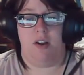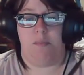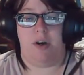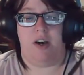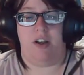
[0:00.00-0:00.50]

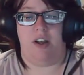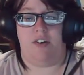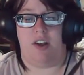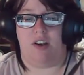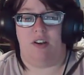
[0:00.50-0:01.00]
But I
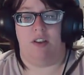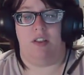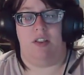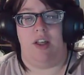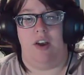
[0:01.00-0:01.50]
checked it
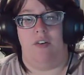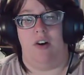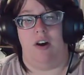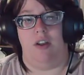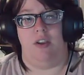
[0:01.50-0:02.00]
later
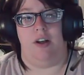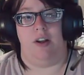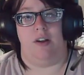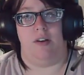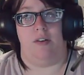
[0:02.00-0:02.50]
on,
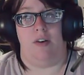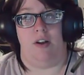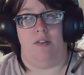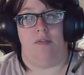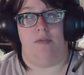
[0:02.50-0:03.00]
like,
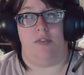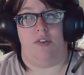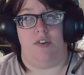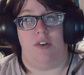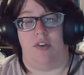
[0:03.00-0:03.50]
around
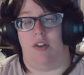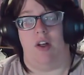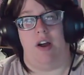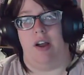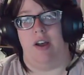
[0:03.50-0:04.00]
6
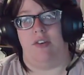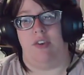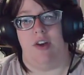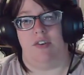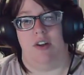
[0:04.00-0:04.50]
o'clock, I guess,
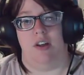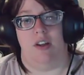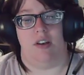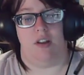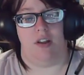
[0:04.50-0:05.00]
last
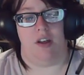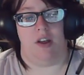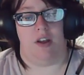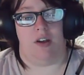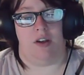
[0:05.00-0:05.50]
night,
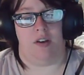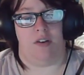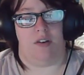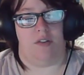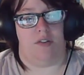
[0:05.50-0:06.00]

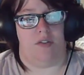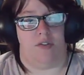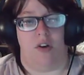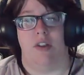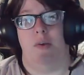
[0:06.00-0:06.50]
and
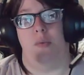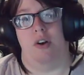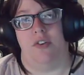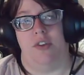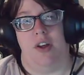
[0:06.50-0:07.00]
saw that it
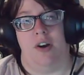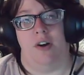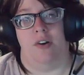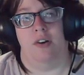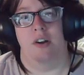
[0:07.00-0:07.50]
was
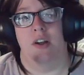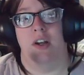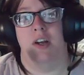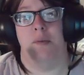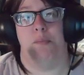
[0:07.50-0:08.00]
there,
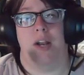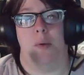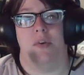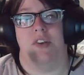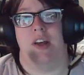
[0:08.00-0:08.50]
but I
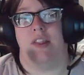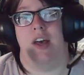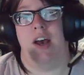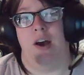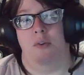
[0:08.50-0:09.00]
wasn't at the
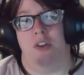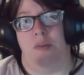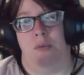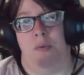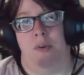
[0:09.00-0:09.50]
house at
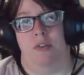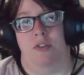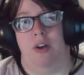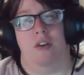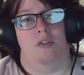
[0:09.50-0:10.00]
the moment,
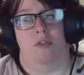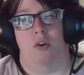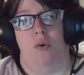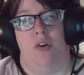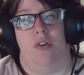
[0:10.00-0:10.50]
so I couldn't
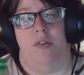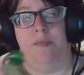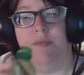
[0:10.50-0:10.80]
record it.